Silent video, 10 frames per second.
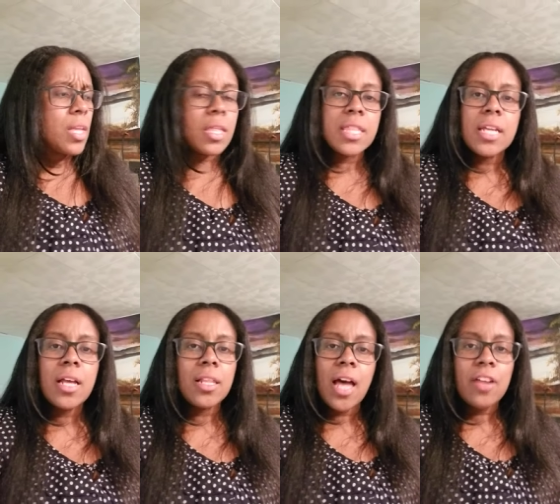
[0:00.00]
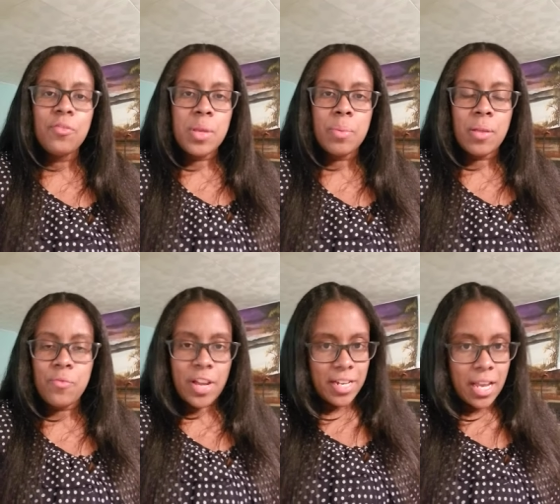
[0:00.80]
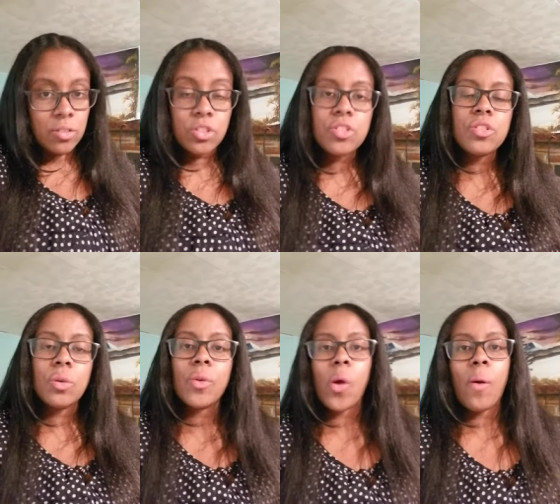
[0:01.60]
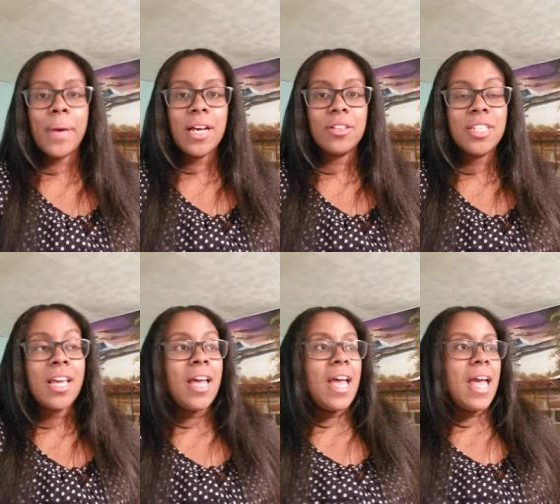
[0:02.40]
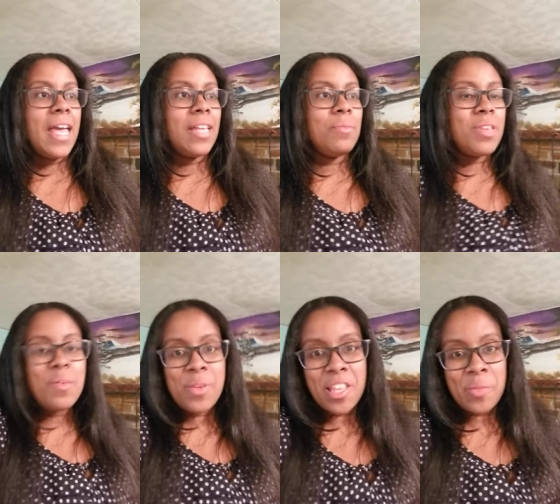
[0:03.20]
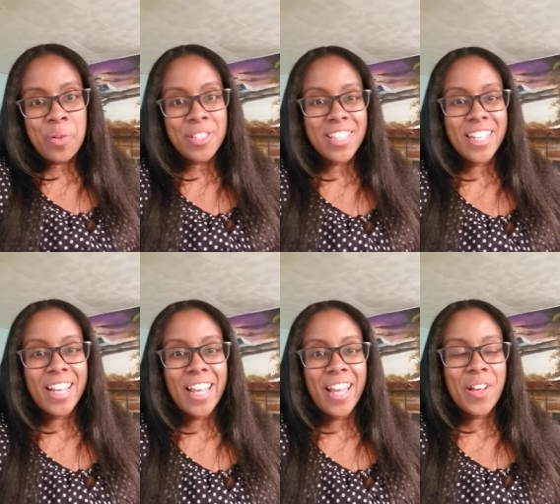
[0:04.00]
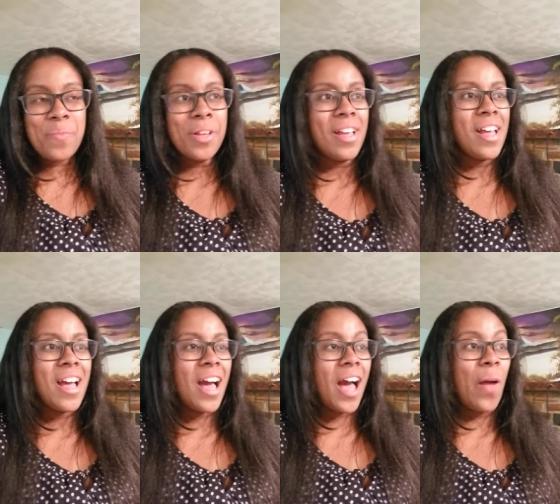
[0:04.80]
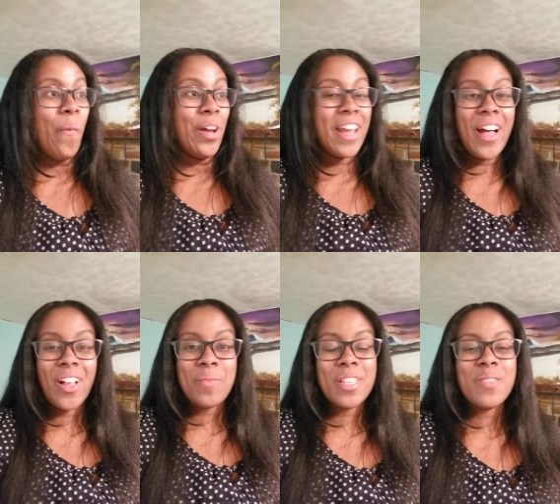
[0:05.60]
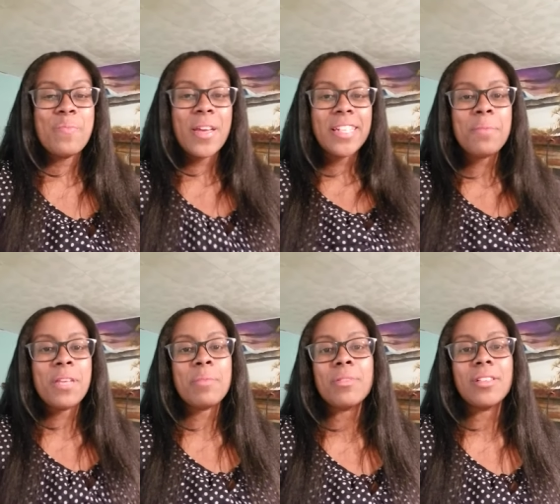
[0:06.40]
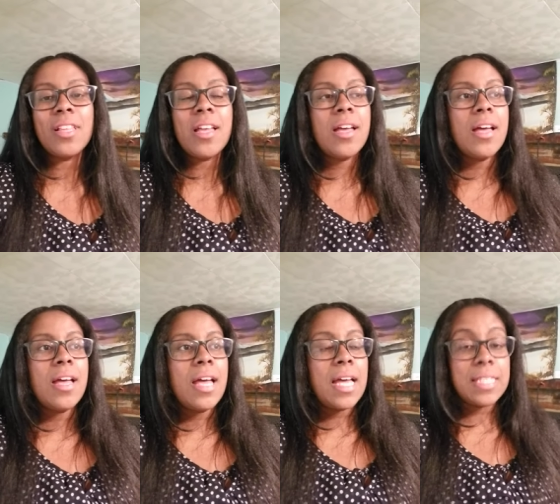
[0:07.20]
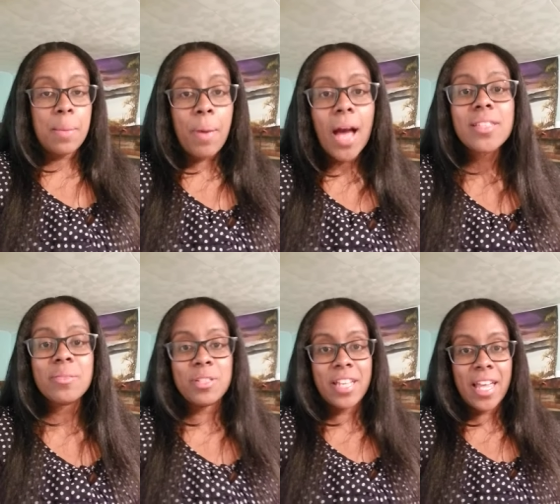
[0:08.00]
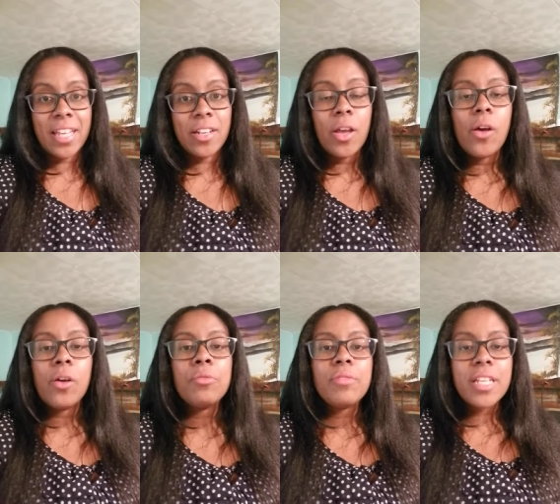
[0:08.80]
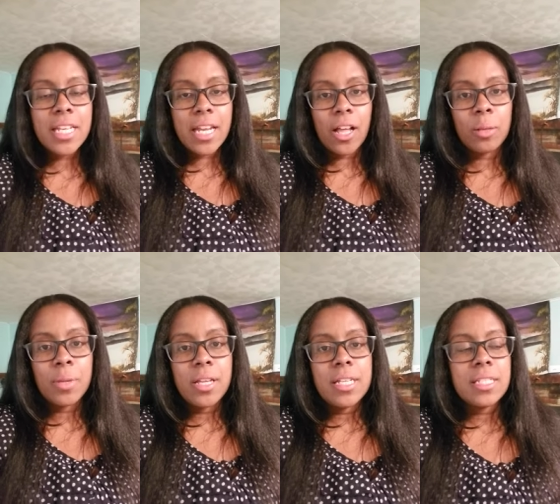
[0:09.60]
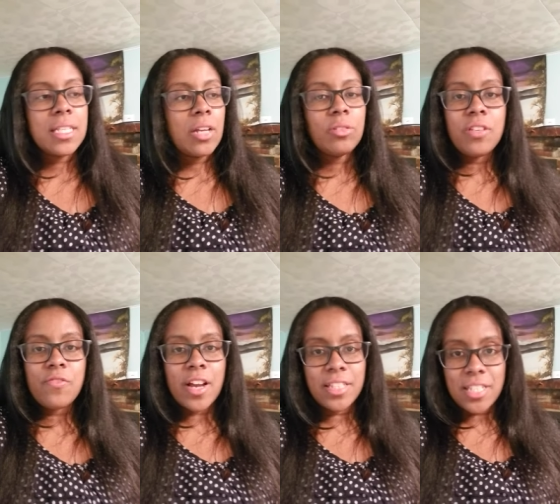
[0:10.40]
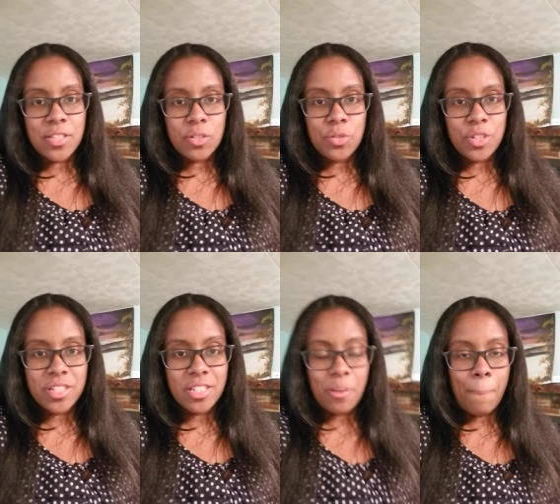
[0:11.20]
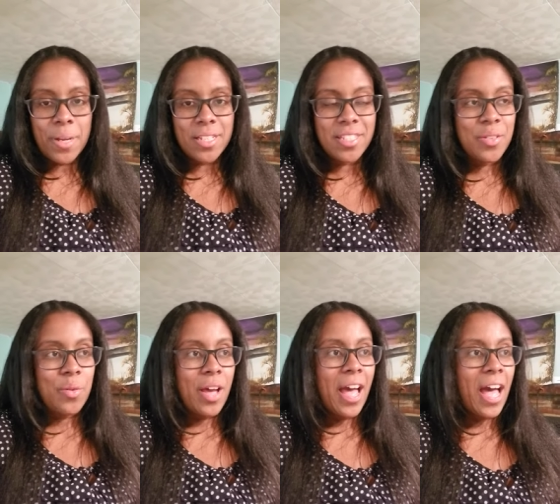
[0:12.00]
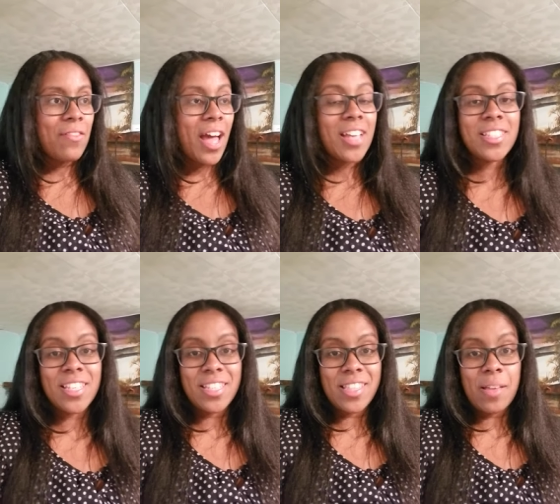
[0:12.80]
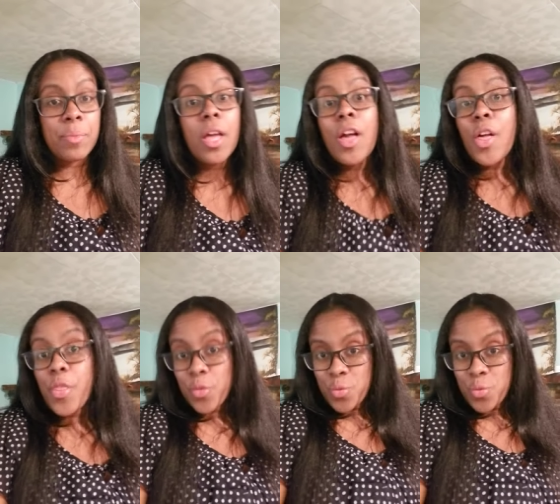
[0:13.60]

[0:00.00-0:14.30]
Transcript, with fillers: that a lot of people I'm finding out just don't know about. And me being the person that I am, I want to help as many people as I possibly can who need help to not only find these solutions, but to have access to them through